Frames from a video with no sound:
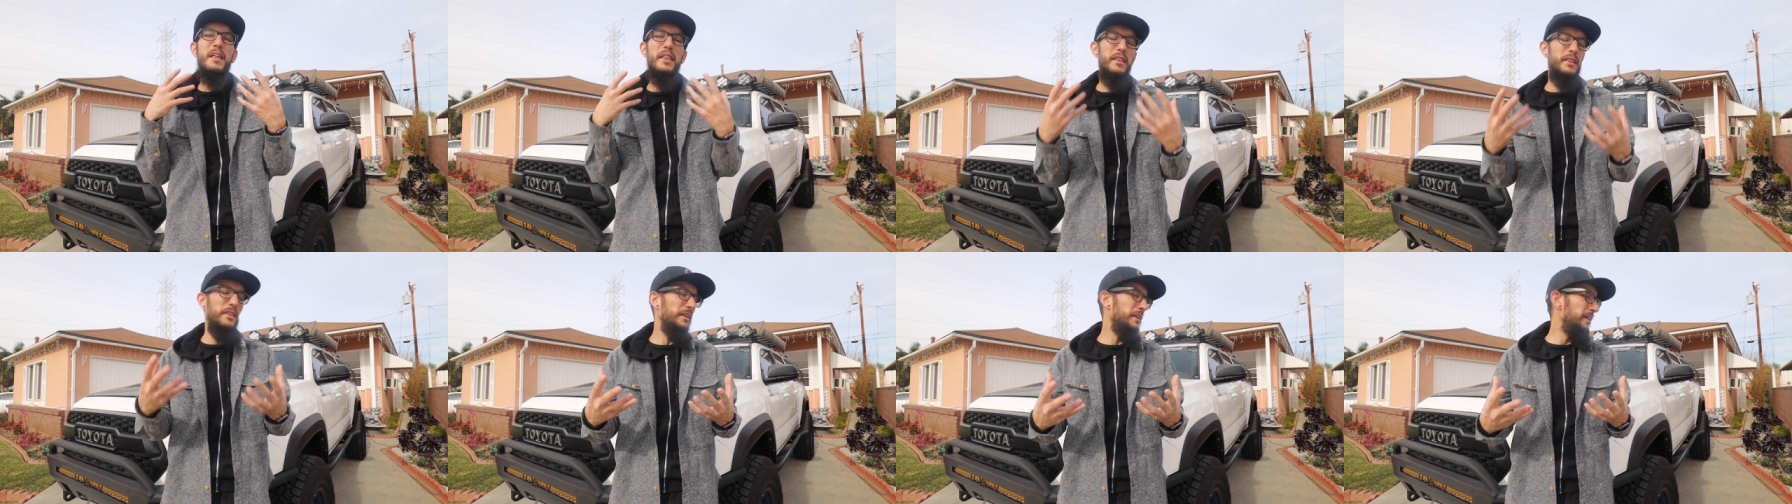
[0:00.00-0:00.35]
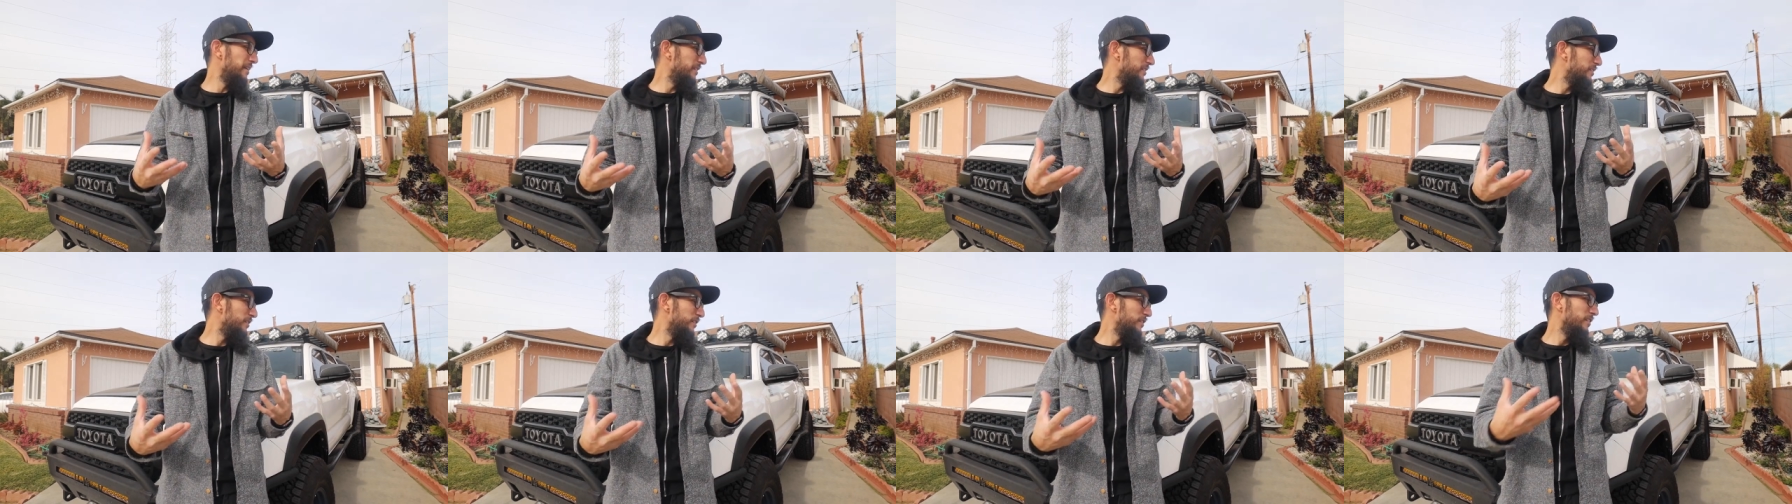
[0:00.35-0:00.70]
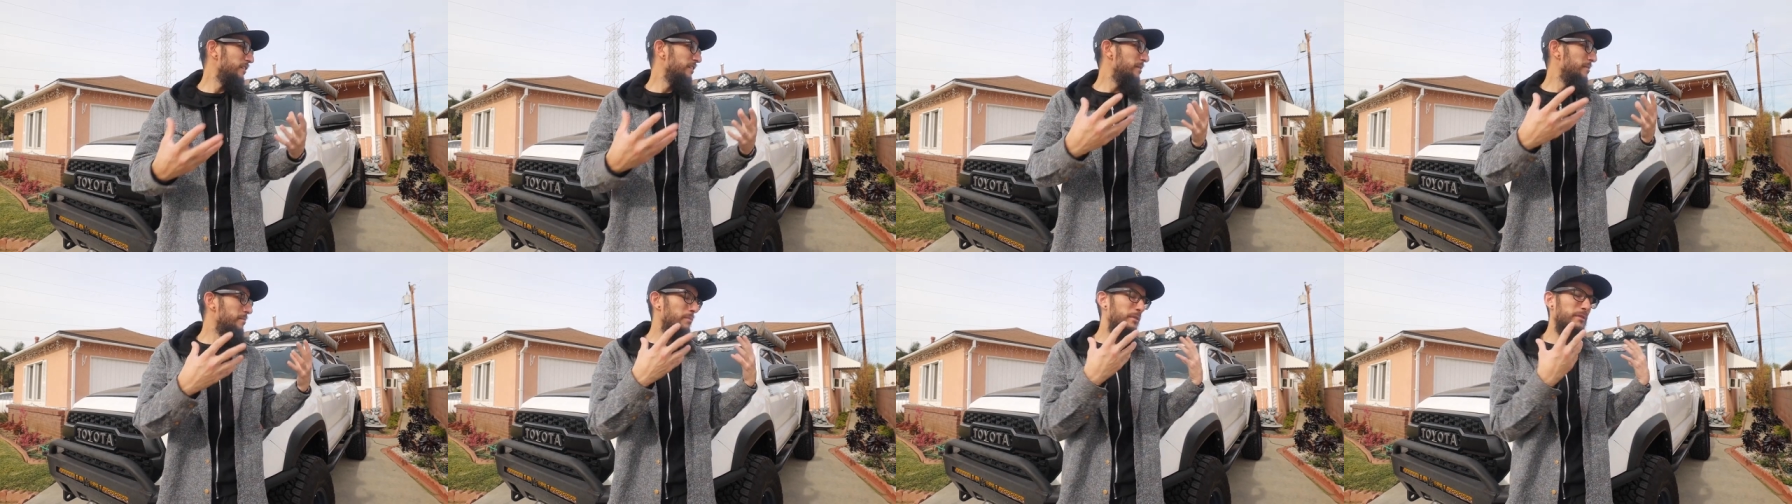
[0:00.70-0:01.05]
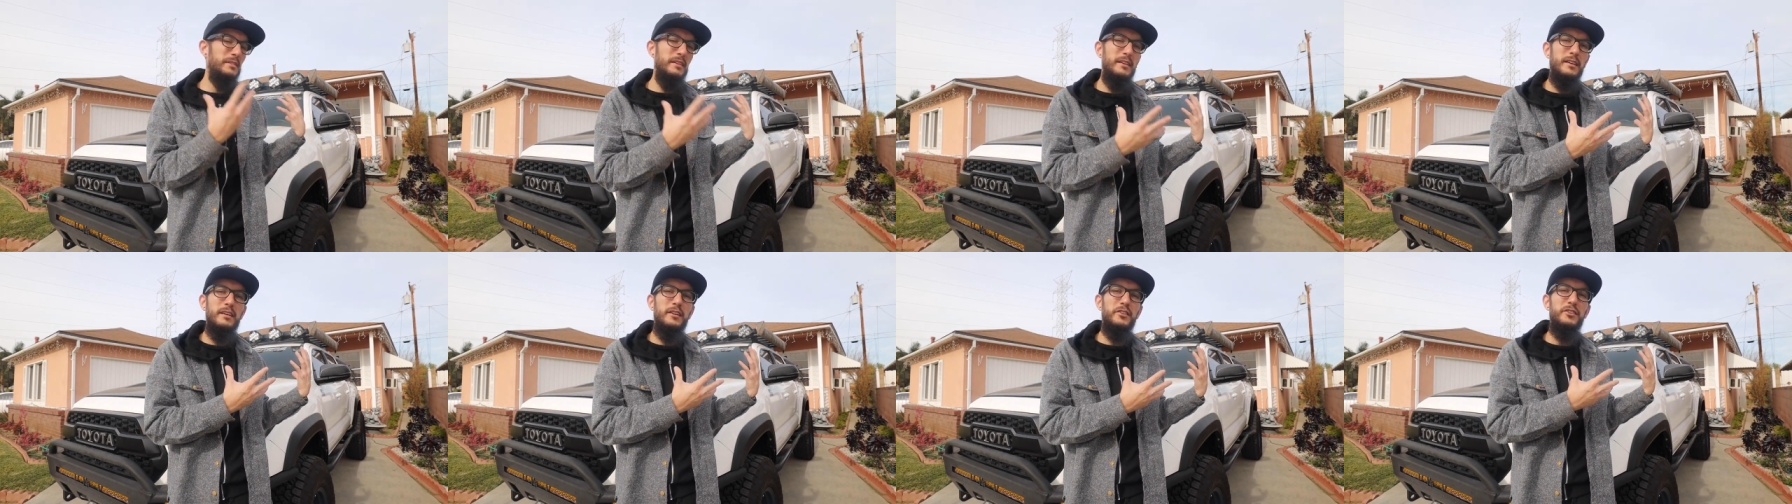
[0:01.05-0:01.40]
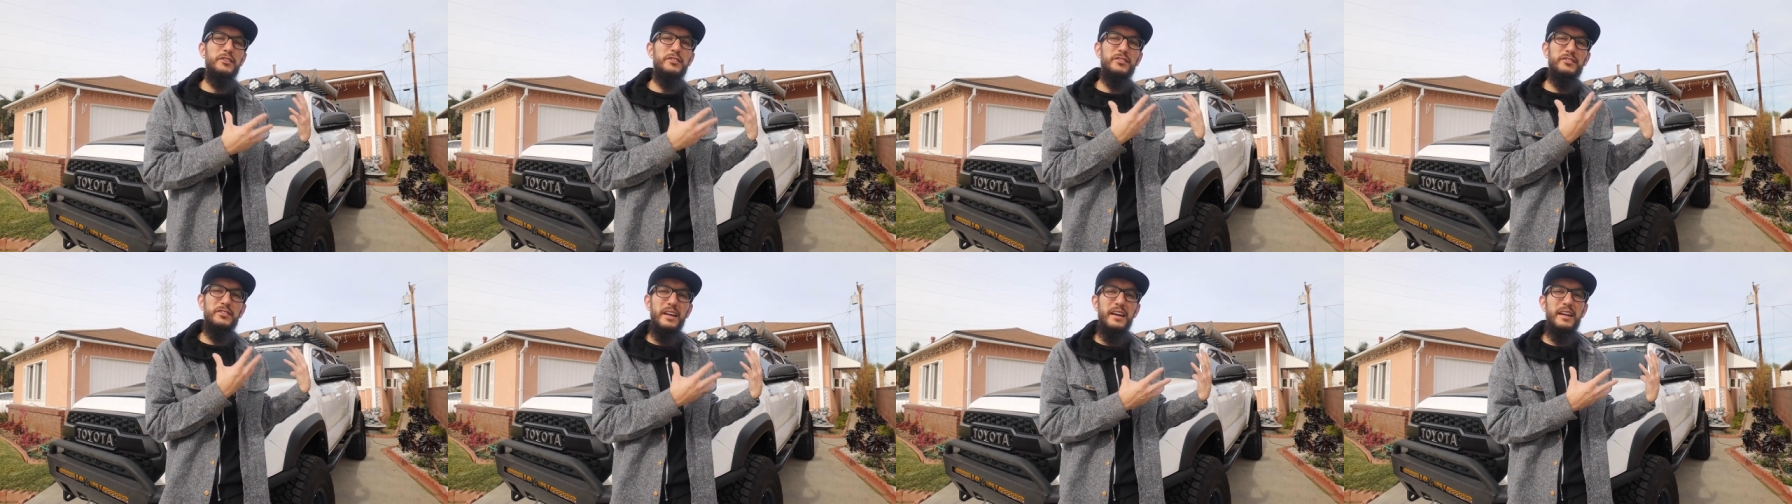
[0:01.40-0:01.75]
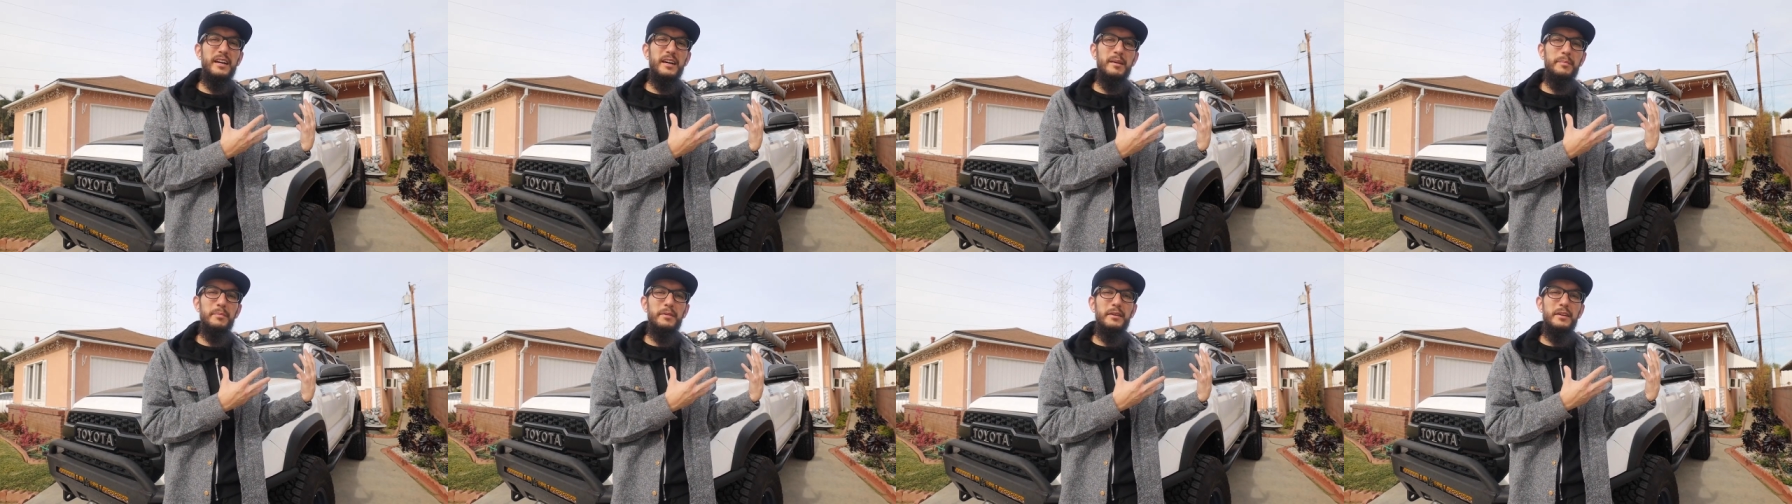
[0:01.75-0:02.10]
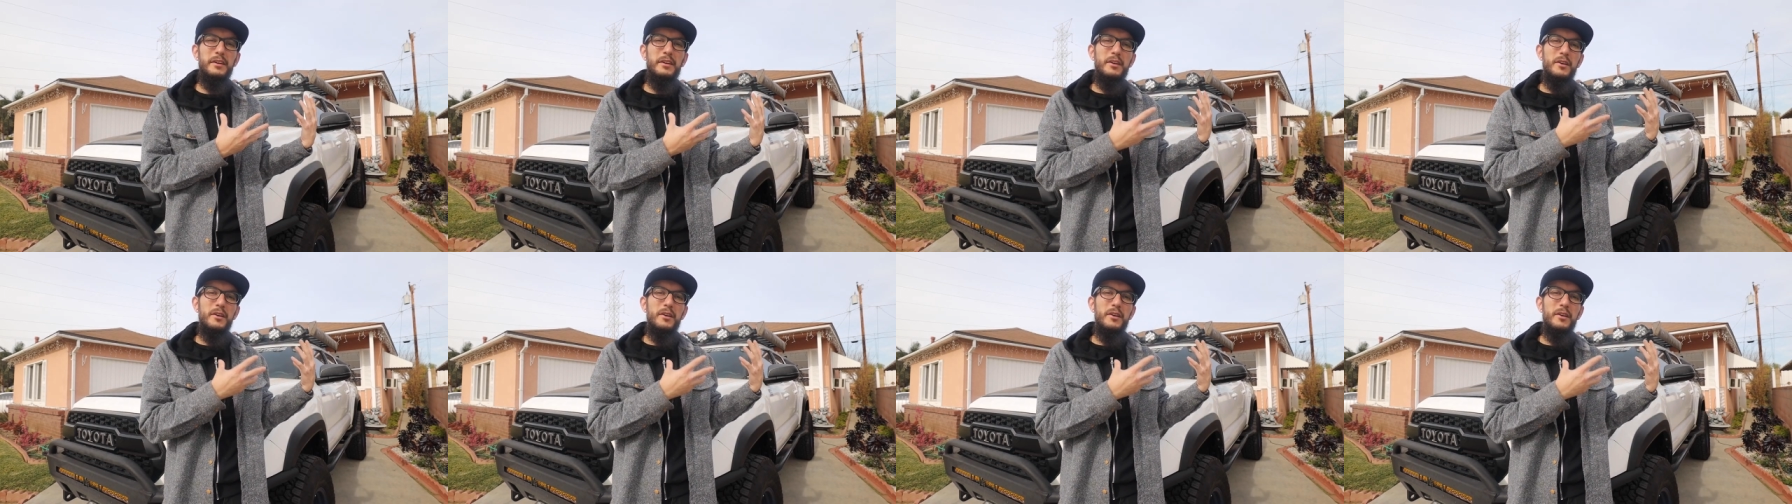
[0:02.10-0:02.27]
this particular setup